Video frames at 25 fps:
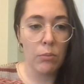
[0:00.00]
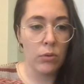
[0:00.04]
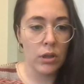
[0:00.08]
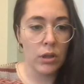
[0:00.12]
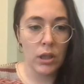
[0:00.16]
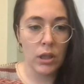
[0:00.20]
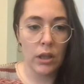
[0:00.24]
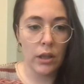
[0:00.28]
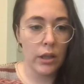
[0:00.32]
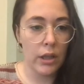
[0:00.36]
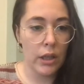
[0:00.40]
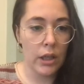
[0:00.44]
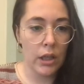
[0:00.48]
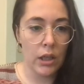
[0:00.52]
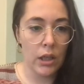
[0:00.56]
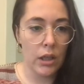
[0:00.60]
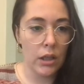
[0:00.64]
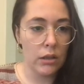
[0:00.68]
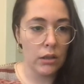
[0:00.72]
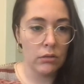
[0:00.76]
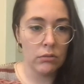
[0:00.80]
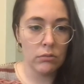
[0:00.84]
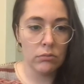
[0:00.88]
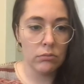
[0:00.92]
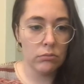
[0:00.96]
one of
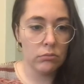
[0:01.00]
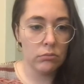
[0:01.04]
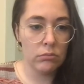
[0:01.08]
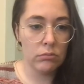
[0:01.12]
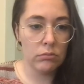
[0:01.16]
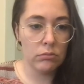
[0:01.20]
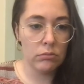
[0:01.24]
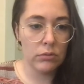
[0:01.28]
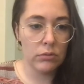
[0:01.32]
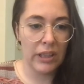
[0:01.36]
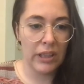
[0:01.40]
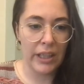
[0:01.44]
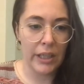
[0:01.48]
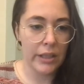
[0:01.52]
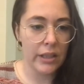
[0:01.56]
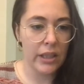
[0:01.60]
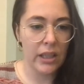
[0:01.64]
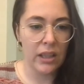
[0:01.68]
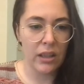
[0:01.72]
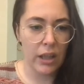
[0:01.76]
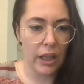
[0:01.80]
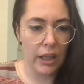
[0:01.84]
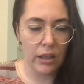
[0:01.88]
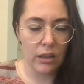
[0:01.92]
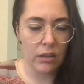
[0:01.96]
the, yeah, because
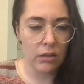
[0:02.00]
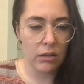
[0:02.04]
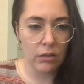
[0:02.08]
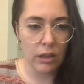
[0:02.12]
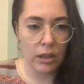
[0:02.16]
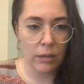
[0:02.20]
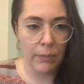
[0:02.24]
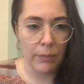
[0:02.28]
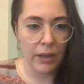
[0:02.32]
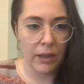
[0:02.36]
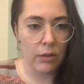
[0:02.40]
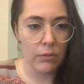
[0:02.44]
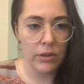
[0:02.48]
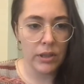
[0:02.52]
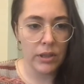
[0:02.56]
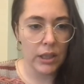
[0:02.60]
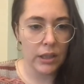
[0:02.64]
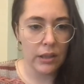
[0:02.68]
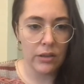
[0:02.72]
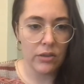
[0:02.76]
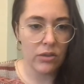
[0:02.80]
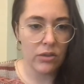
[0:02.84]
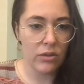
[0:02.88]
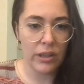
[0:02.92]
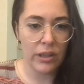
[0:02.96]
like Michael was saying,
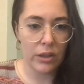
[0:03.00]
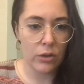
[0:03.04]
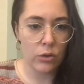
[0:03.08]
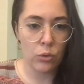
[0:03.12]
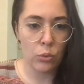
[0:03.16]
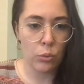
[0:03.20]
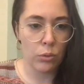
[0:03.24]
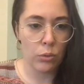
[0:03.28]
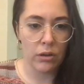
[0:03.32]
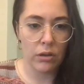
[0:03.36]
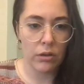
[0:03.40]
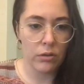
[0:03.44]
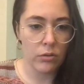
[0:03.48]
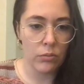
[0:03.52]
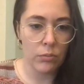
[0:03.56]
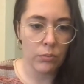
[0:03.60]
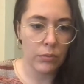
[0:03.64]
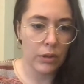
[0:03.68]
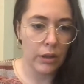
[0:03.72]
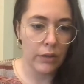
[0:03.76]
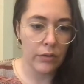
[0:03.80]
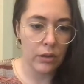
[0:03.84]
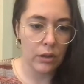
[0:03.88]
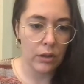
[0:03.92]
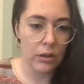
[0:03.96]
these are like short, those are
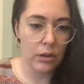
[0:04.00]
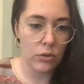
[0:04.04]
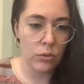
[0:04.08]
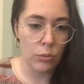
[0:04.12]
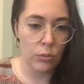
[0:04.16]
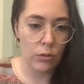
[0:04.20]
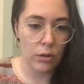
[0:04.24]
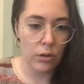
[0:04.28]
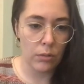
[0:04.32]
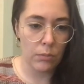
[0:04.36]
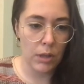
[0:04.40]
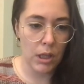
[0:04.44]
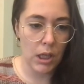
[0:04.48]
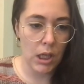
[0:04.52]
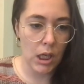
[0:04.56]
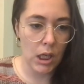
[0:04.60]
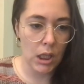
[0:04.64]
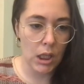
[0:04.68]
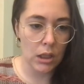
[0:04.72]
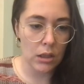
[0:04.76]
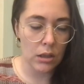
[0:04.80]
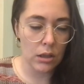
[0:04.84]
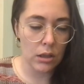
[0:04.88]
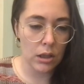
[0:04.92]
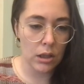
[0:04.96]
definitely shorter
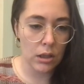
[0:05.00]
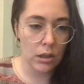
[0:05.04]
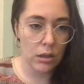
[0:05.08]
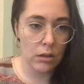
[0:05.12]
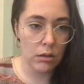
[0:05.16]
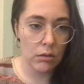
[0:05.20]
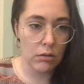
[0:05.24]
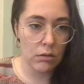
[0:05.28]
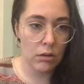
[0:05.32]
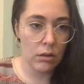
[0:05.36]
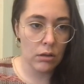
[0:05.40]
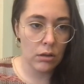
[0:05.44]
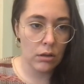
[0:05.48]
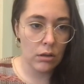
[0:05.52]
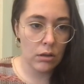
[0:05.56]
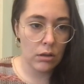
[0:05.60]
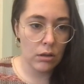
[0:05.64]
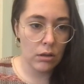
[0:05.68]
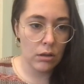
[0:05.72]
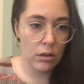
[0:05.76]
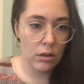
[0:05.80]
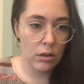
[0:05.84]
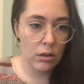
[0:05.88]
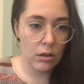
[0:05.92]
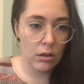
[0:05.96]
meetings.
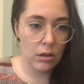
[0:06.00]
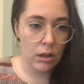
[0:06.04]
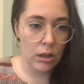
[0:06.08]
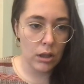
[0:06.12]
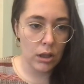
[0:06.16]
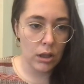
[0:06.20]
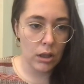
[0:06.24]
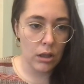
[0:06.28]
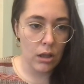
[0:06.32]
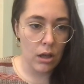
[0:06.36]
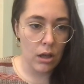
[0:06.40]
A lot